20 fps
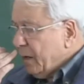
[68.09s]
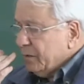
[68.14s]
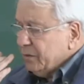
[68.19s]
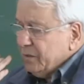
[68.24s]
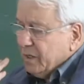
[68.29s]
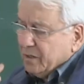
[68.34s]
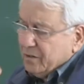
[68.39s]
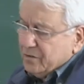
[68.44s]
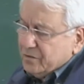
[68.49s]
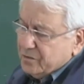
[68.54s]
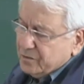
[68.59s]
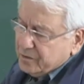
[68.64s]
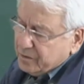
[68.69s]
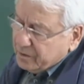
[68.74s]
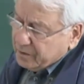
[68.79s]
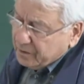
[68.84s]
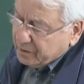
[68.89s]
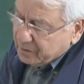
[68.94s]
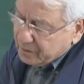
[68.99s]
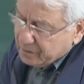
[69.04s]
That is
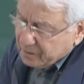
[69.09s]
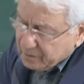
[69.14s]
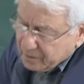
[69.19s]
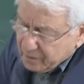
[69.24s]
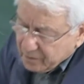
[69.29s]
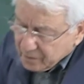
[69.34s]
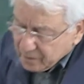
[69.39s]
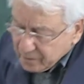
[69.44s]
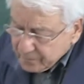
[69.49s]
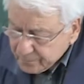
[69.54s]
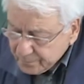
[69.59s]
the